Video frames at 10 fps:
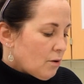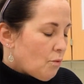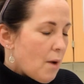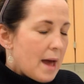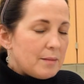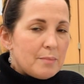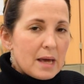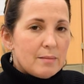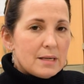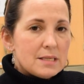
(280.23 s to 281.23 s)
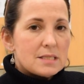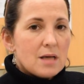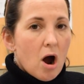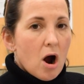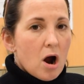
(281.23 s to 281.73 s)
When babies
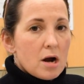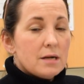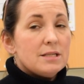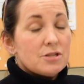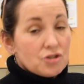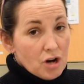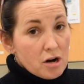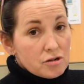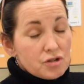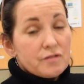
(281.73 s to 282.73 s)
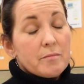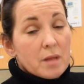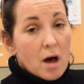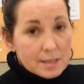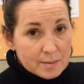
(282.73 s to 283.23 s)
are discharged from the
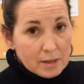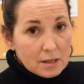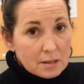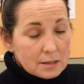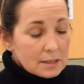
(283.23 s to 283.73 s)
hospital,